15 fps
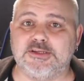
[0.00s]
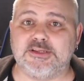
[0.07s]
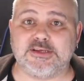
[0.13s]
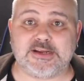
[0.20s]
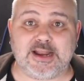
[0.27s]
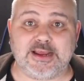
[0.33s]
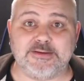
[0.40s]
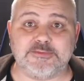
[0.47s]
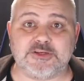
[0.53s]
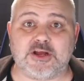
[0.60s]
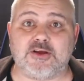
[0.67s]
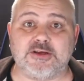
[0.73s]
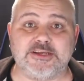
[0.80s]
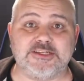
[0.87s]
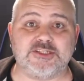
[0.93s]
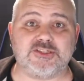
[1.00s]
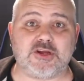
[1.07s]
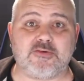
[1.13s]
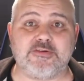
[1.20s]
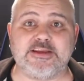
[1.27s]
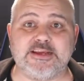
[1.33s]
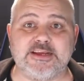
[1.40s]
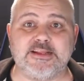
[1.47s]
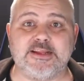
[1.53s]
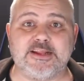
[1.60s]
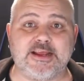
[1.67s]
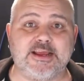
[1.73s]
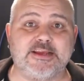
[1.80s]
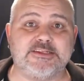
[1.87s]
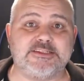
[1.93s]
The claims are historic in that
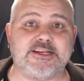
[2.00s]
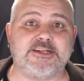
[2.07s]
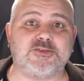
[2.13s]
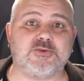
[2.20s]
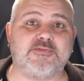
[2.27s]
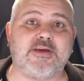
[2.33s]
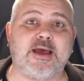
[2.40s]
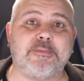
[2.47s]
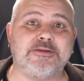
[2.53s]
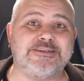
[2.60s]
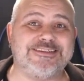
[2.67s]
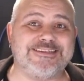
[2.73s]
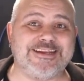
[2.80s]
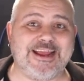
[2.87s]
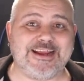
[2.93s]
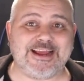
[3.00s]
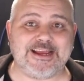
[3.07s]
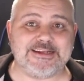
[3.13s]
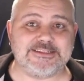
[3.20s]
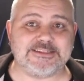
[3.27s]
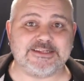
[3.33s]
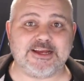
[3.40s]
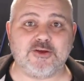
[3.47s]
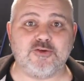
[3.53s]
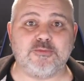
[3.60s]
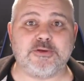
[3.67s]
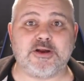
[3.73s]
they are said to have happened decades ago,